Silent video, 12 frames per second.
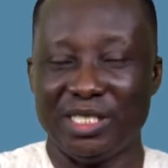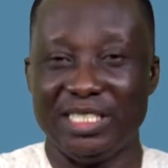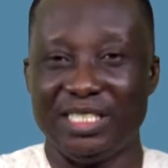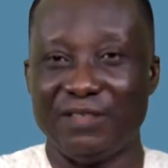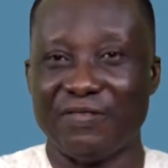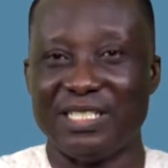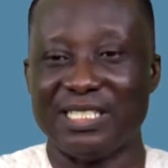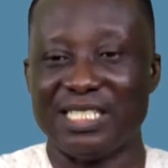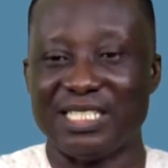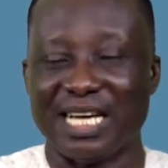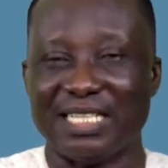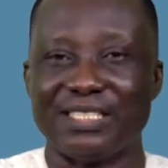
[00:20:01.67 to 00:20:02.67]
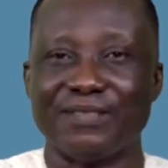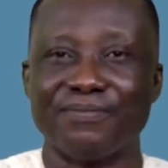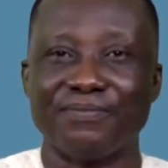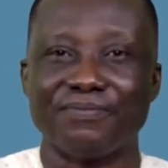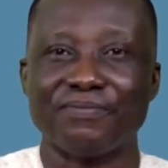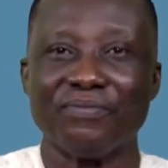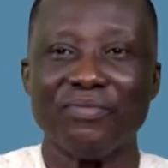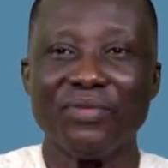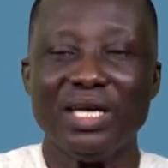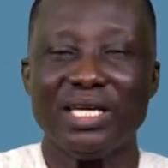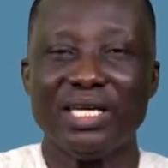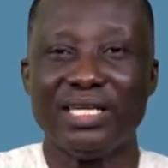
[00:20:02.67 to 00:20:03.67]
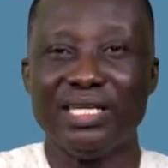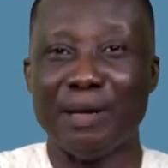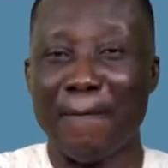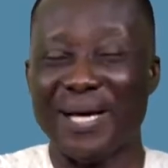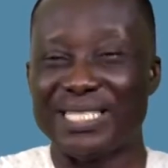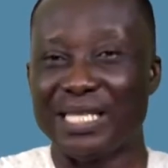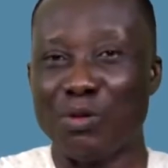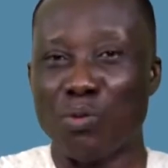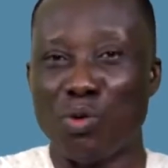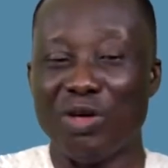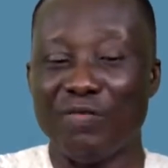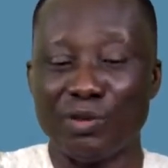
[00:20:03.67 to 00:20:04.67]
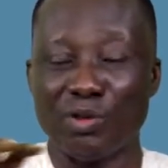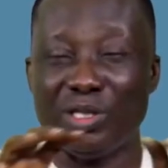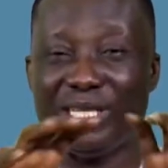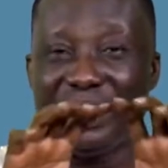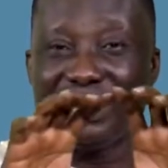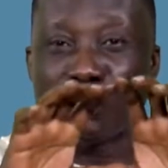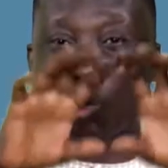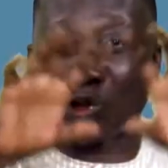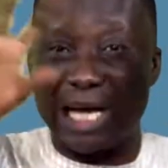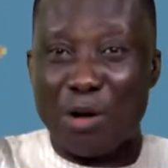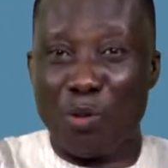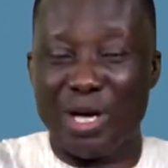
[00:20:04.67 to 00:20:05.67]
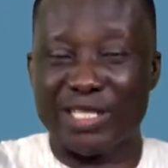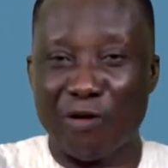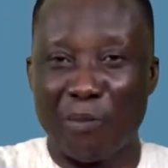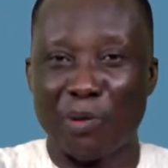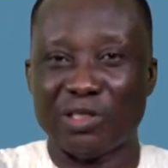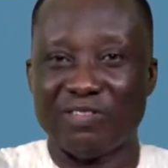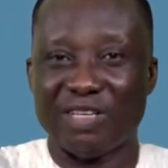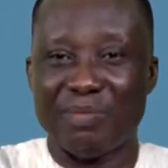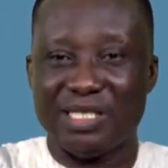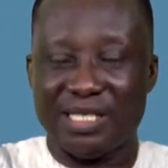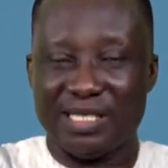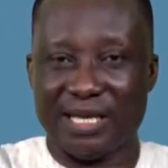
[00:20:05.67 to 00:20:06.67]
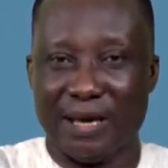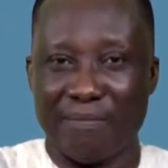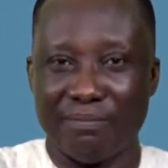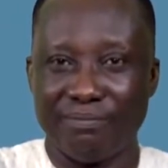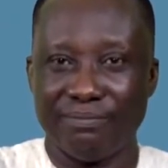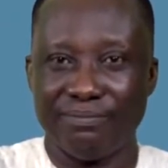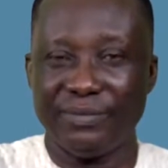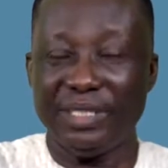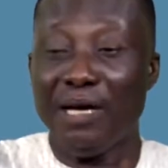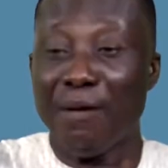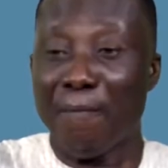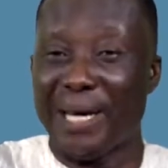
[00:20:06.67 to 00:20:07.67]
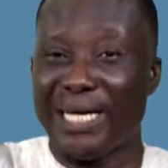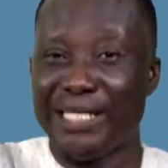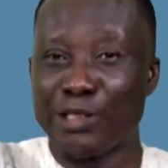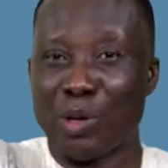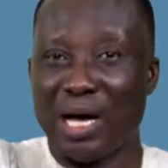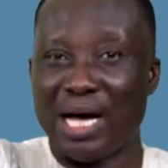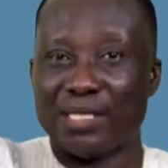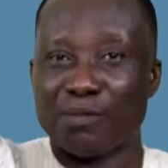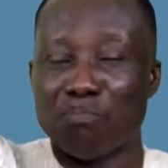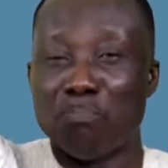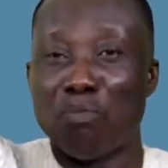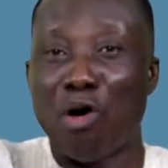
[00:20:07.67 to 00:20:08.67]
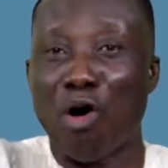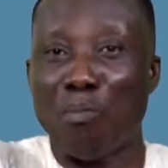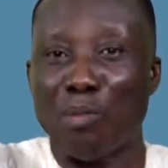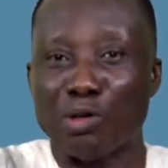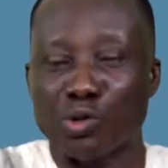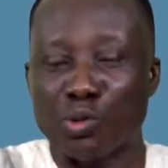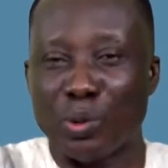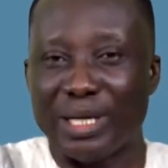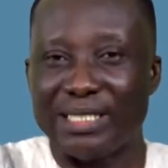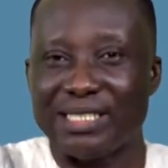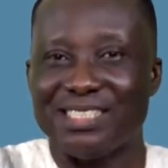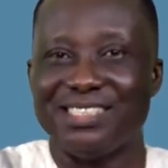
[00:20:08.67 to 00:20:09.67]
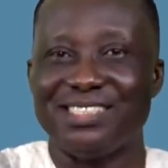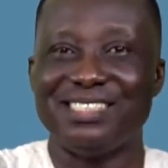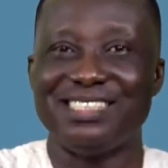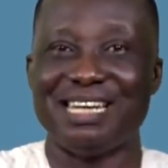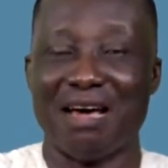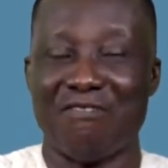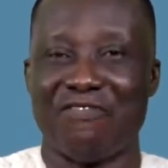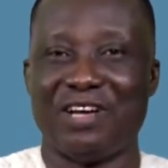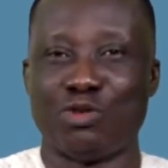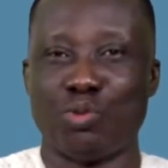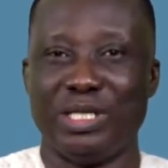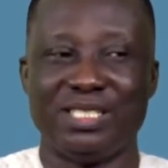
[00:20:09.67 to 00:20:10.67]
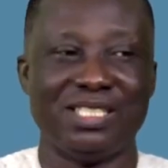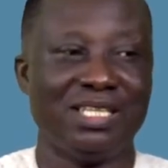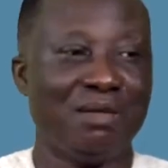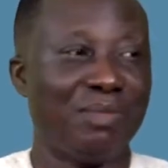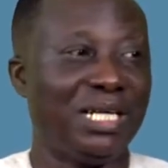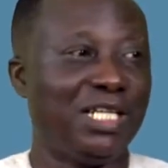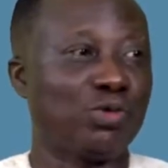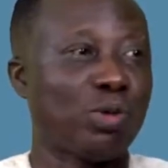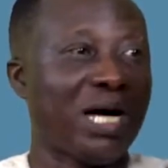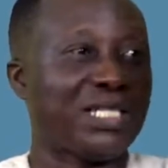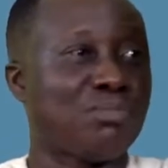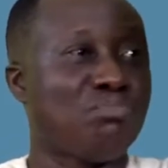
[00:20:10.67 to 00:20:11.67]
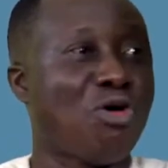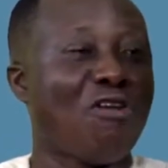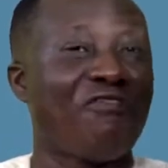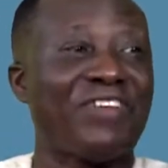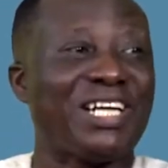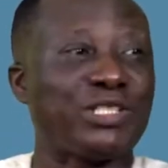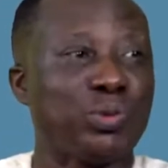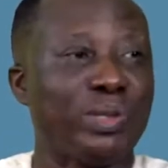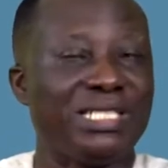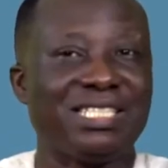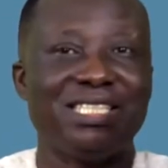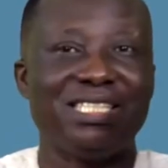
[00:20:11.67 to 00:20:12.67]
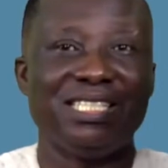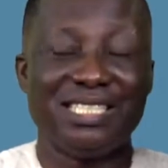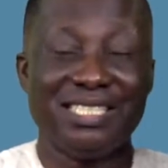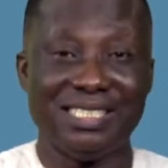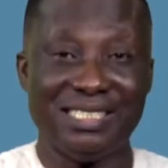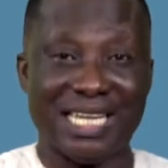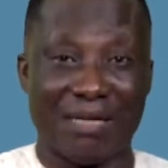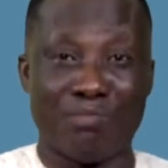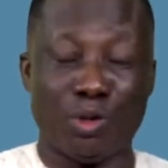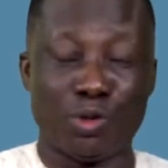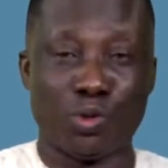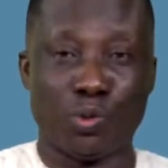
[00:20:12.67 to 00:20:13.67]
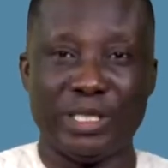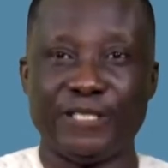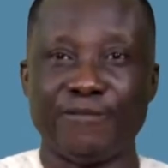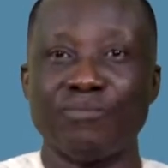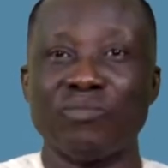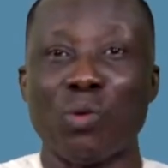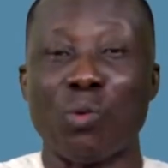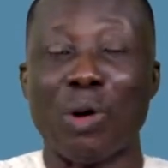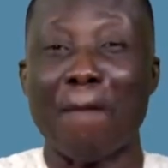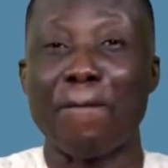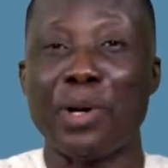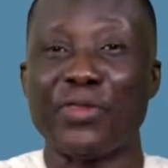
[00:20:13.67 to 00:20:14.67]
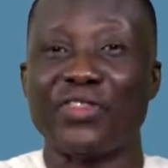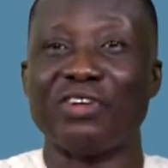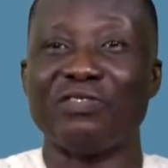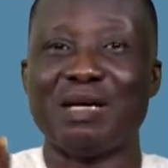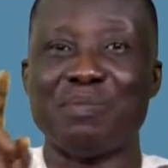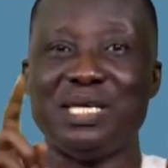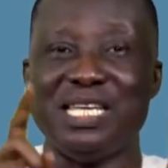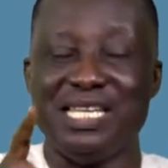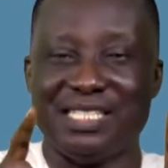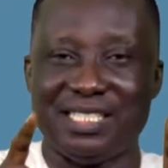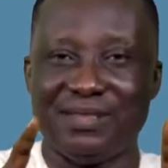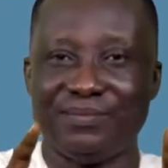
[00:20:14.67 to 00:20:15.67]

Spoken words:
difference is that the person who, even though the total weight for both of them is the same, but this one has more muscle weight than fat weight. But this one has more fat weight than muscle weight. When both of them eat,